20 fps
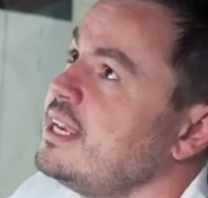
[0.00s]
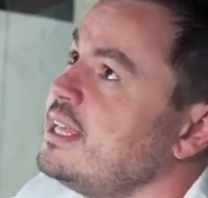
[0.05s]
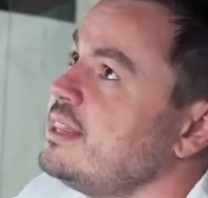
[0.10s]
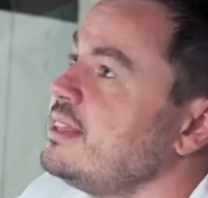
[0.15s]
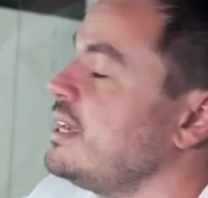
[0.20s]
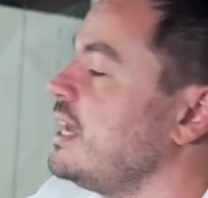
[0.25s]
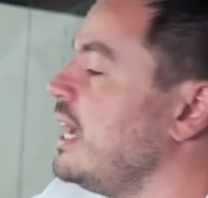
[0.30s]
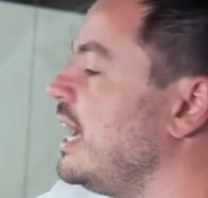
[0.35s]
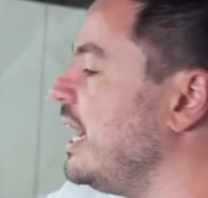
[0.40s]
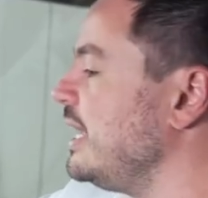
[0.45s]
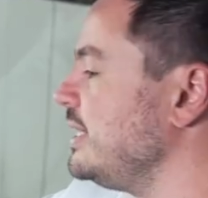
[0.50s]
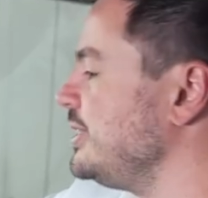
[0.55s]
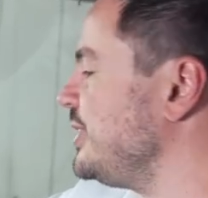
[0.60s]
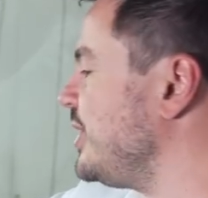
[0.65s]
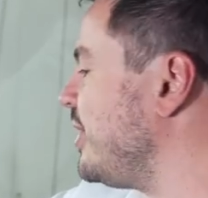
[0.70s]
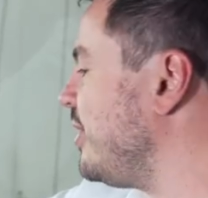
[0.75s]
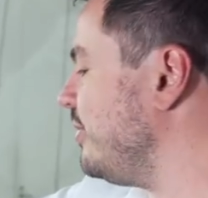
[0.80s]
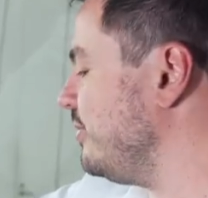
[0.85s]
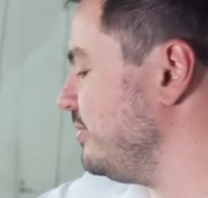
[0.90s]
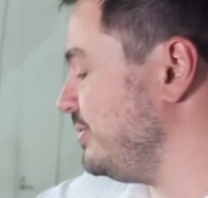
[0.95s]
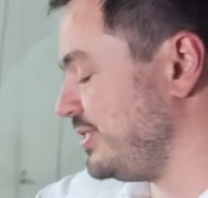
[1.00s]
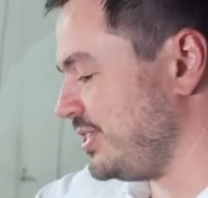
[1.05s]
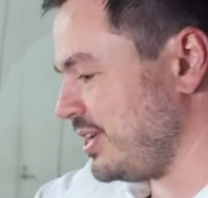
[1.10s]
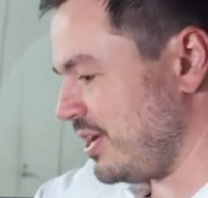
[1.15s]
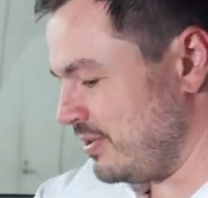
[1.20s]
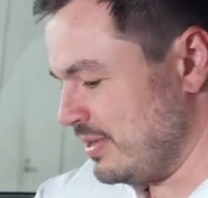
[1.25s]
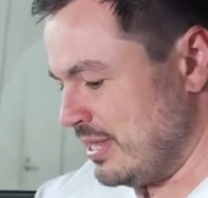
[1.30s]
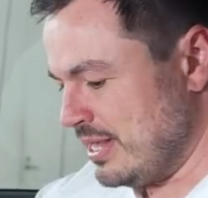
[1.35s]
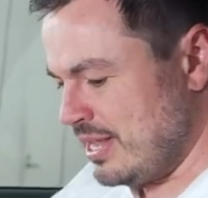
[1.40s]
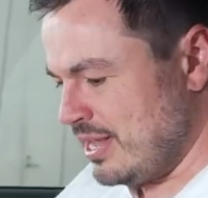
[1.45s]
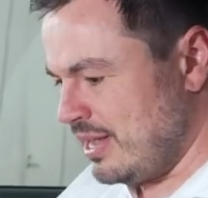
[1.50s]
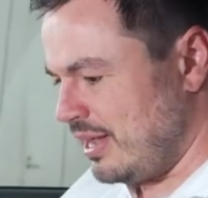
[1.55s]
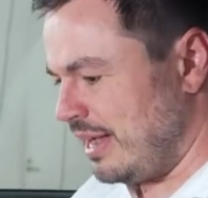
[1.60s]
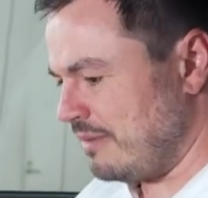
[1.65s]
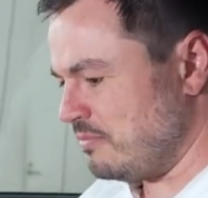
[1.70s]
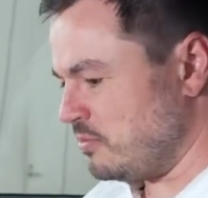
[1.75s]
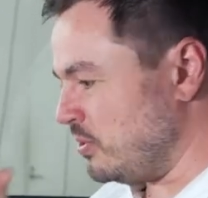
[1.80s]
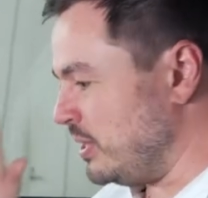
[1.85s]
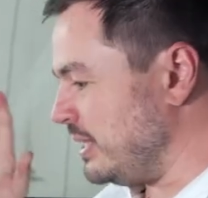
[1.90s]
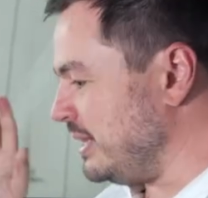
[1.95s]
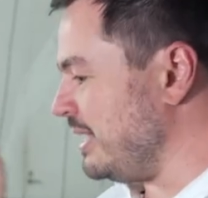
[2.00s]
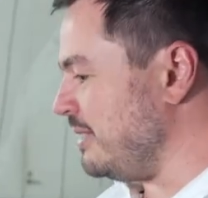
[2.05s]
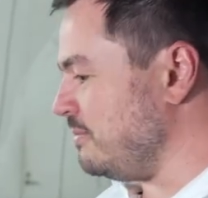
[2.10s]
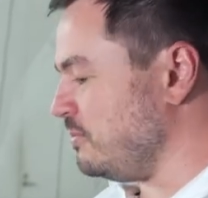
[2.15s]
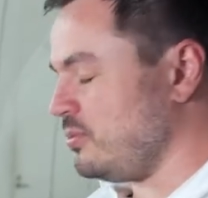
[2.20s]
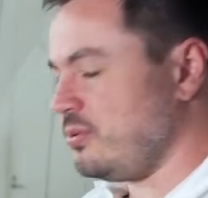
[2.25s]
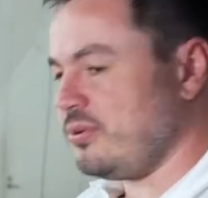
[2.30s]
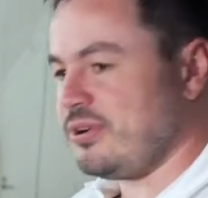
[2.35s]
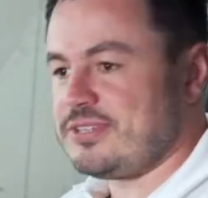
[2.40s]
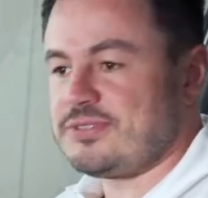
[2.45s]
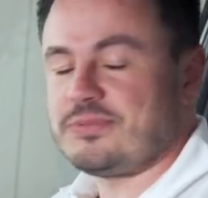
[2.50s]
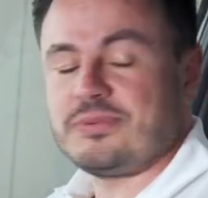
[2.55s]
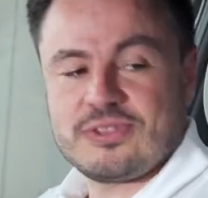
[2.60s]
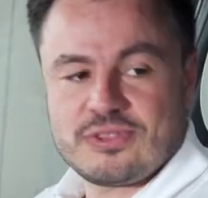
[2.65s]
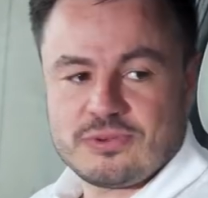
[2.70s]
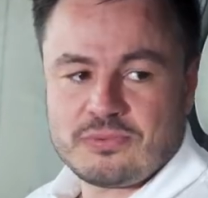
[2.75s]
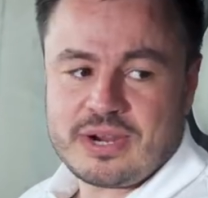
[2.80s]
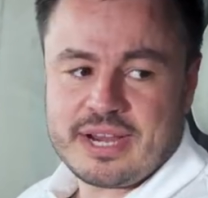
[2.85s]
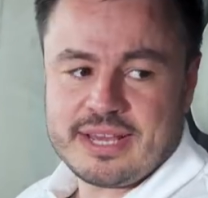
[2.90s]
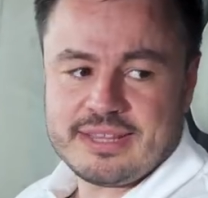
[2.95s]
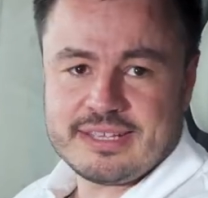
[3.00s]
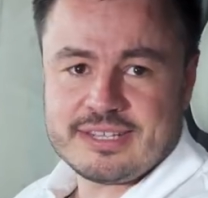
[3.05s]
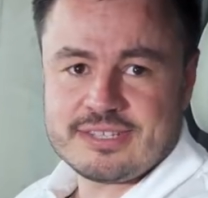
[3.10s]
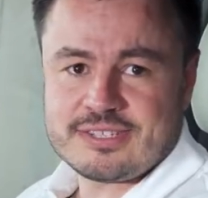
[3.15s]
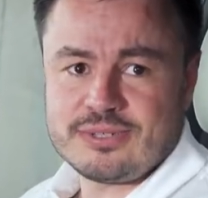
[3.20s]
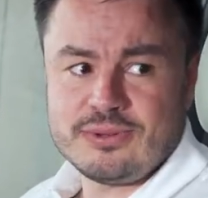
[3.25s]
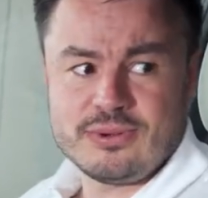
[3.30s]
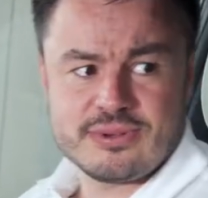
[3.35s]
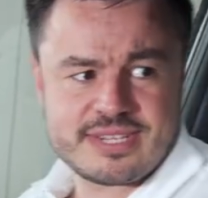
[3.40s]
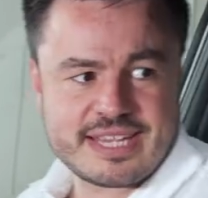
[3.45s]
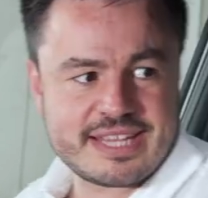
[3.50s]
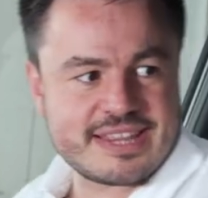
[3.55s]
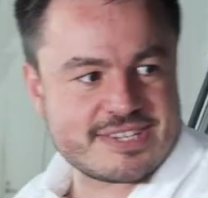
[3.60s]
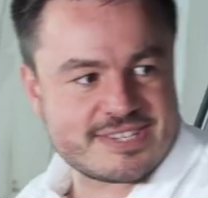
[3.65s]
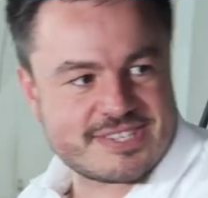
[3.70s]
get the car towed. So I'm really impressed with the way this looks, and the